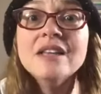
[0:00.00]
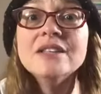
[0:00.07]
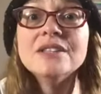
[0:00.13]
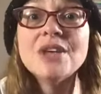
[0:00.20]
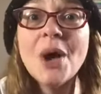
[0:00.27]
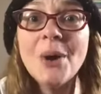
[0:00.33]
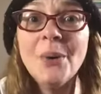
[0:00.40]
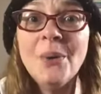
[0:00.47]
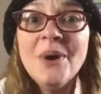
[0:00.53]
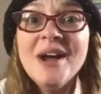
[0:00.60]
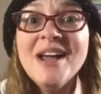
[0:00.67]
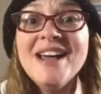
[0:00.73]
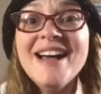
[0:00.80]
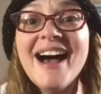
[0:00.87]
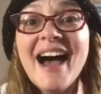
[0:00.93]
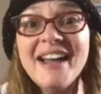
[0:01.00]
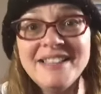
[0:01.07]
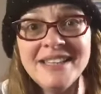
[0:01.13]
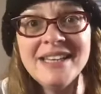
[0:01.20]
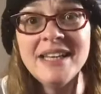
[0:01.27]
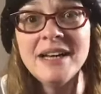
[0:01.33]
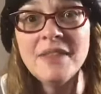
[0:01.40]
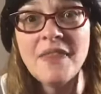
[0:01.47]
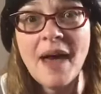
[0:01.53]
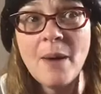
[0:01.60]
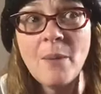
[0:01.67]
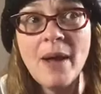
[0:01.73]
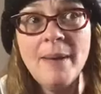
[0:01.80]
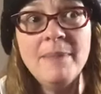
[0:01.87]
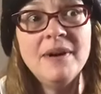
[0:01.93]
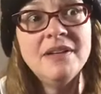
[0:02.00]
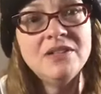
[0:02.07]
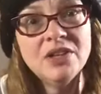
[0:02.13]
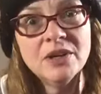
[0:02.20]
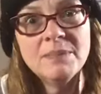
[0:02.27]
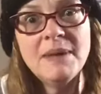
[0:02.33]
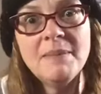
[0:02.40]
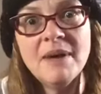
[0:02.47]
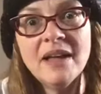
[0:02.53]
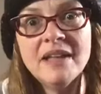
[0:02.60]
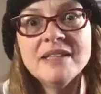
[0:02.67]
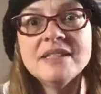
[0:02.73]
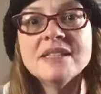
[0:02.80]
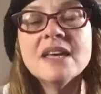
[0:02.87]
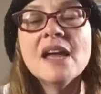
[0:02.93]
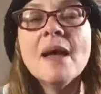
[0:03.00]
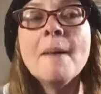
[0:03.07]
So I did get it that way, but it took me months.